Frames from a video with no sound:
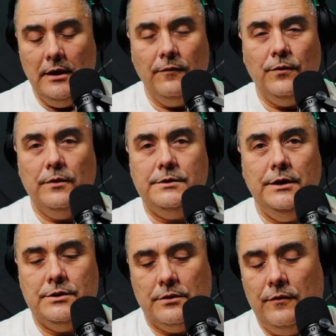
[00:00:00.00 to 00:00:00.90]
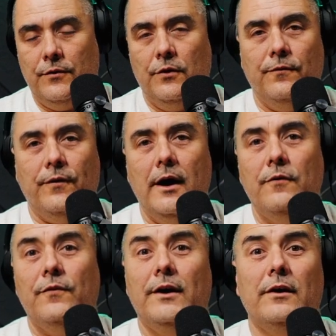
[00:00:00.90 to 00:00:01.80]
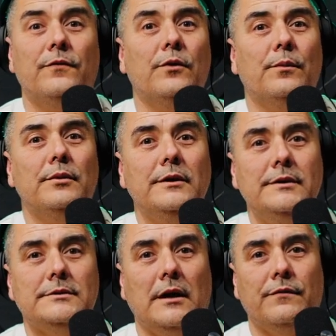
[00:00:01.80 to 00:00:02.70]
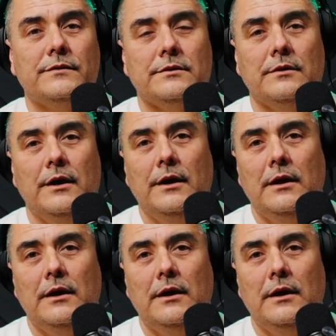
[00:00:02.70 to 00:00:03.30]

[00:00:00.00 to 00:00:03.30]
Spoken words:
If you're a teacher, if you're a firefighter, if you're a police officer,